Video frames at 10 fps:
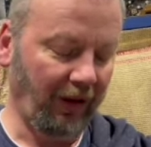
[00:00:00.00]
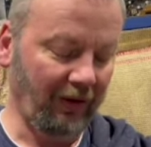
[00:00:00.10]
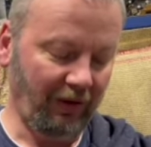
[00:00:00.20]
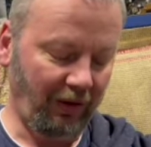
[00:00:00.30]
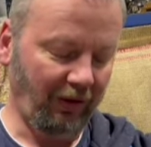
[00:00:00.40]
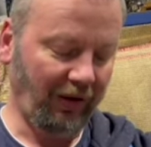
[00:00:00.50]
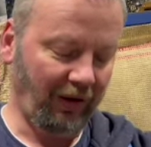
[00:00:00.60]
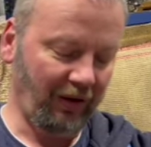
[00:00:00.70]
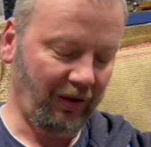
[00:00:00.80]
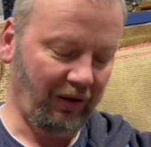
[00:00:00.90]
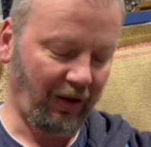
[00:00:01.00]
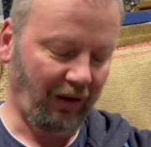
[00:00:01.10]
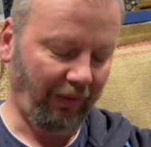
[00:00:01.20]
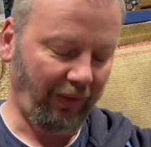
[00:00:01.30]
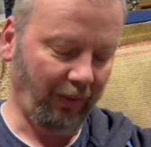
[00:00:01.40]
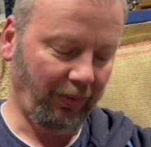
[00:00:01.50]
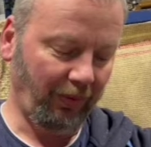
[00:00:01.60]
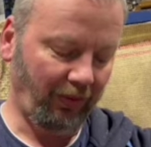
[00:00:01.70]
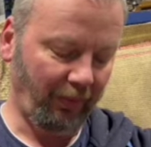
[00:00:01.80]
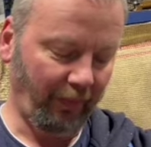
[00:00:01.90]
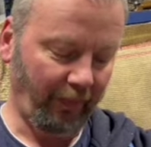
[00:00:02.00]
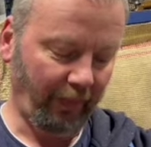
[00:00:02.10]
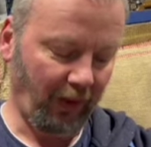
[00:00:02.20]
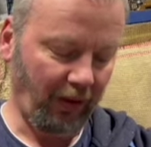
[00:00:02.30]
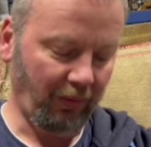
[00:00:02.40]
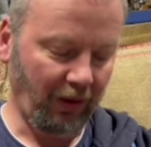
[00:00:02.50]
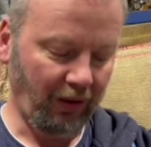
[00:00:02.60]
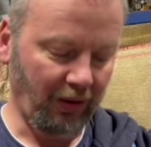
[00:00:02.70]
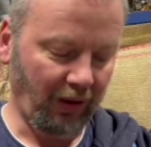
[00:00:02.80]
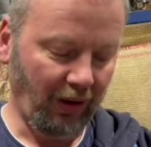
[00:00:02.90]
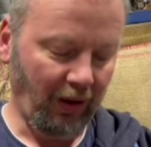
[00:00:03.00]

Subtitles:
Actually a good selection there of films. Very good, Richard.